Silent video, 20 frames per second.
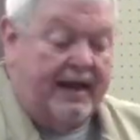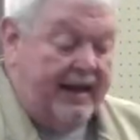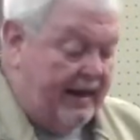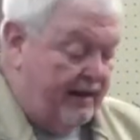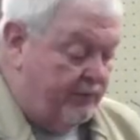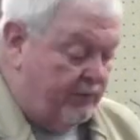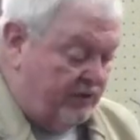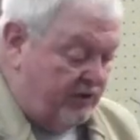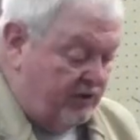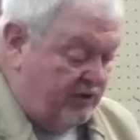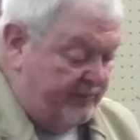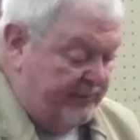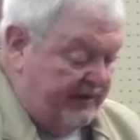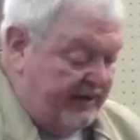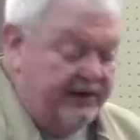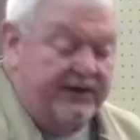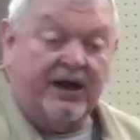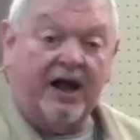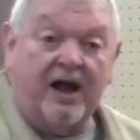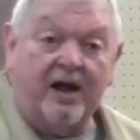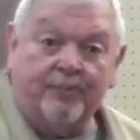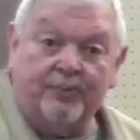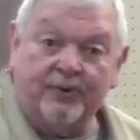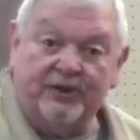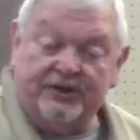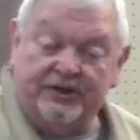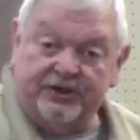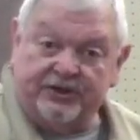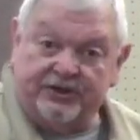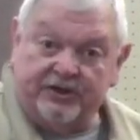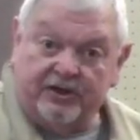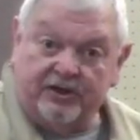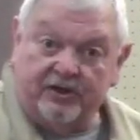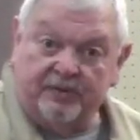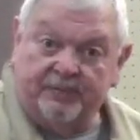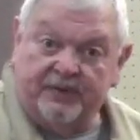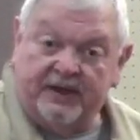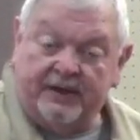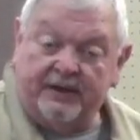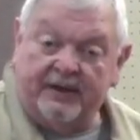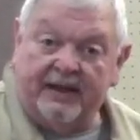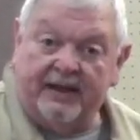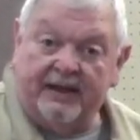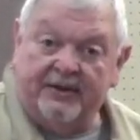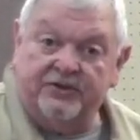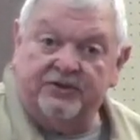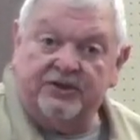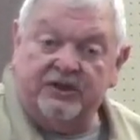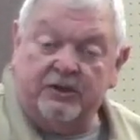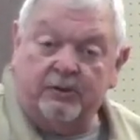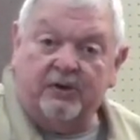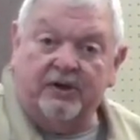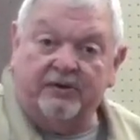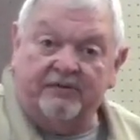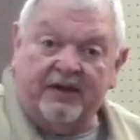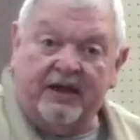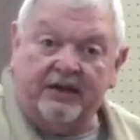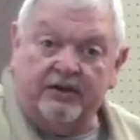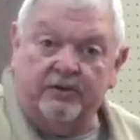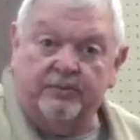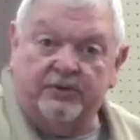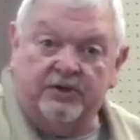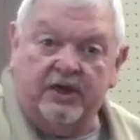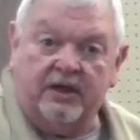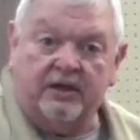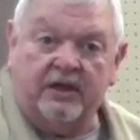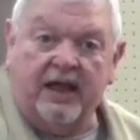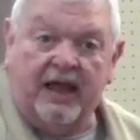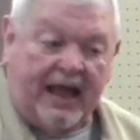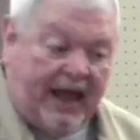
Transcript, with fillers: and we're going to begin to operate this a little bit and see what a vacuum chuck